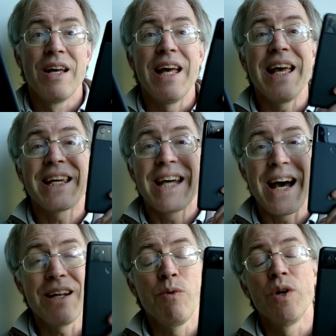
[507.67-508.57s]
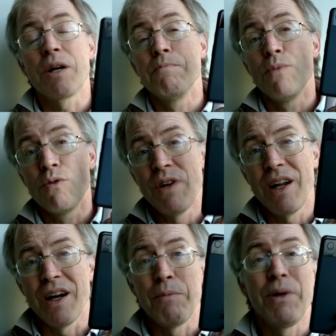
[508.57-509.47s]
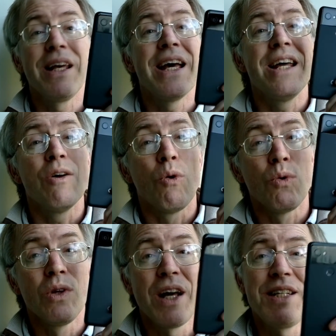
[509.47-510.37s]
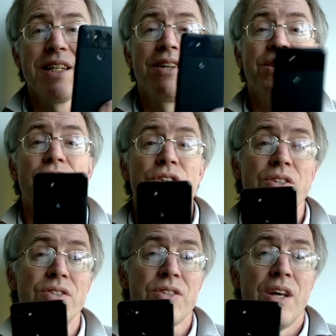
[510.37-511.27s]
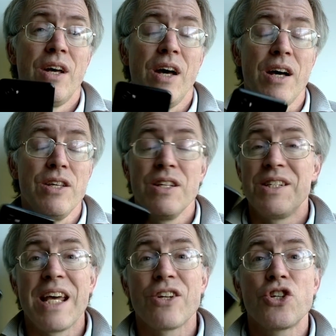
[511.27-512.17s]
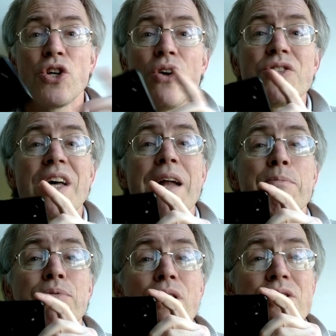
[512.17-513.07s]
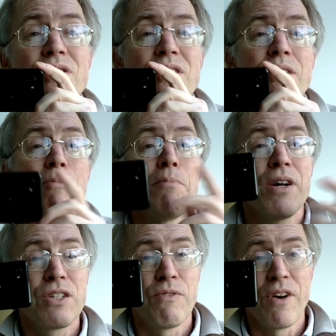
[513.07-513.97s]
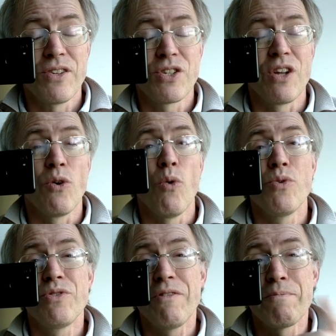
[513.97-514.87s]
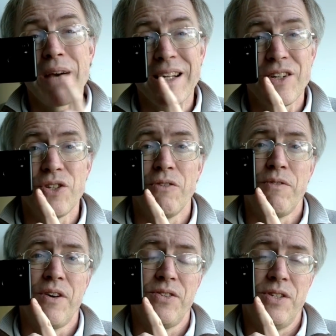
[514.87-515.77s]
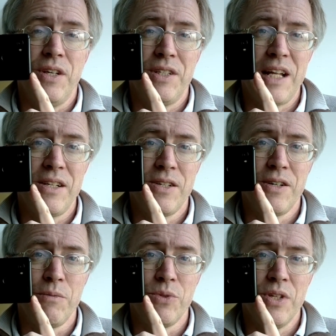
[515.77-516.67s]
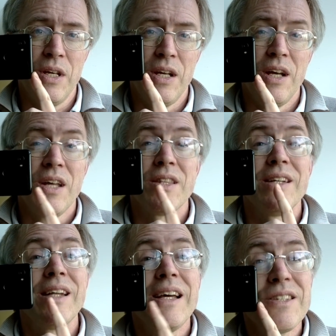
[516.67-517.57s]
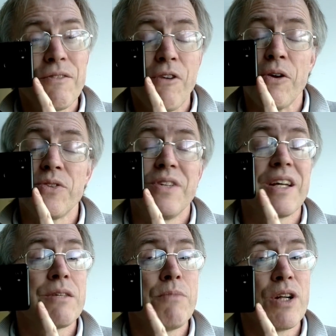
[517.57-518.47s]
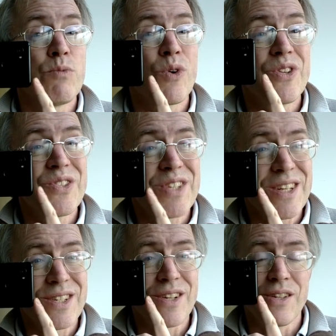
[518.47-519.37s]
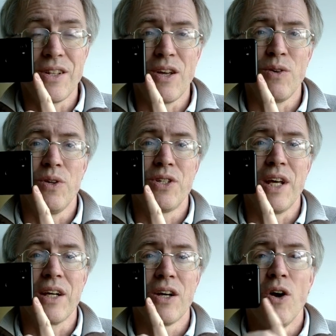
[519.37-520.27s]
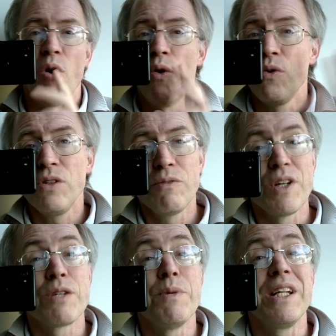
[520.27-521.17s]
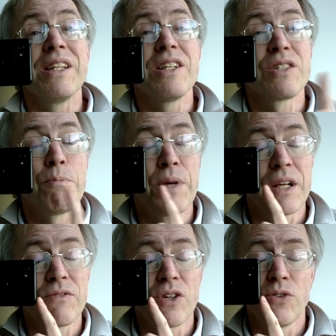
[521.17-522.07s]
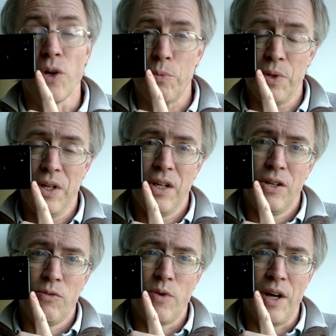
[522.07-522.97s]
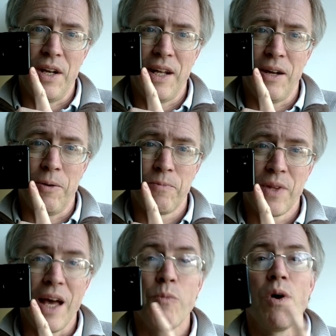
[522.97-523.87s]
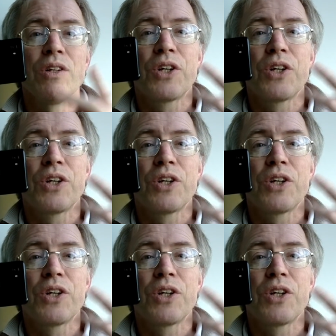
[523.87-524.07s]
it can work more reliably in all lighting conditions. It takes shots and processes them much faster, an order of magnitude faster, 10 times. The laser focusing is much more consistent than the old tech, all of which meaning that it's the pick of the crop right now. And while